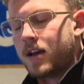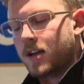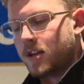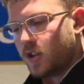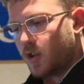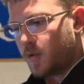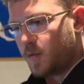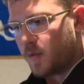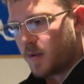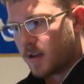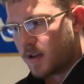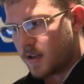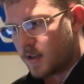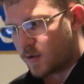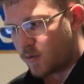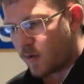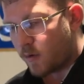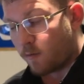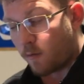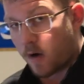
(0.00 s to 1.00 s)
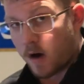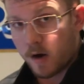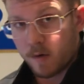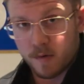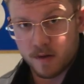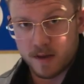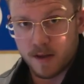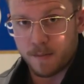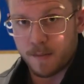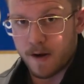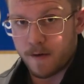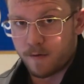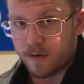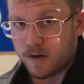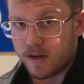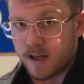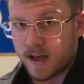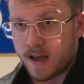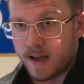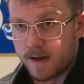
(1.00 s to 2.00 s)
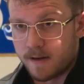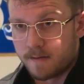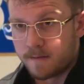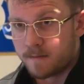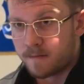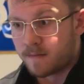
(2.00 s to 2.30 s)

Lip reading: just because we walk with them every day.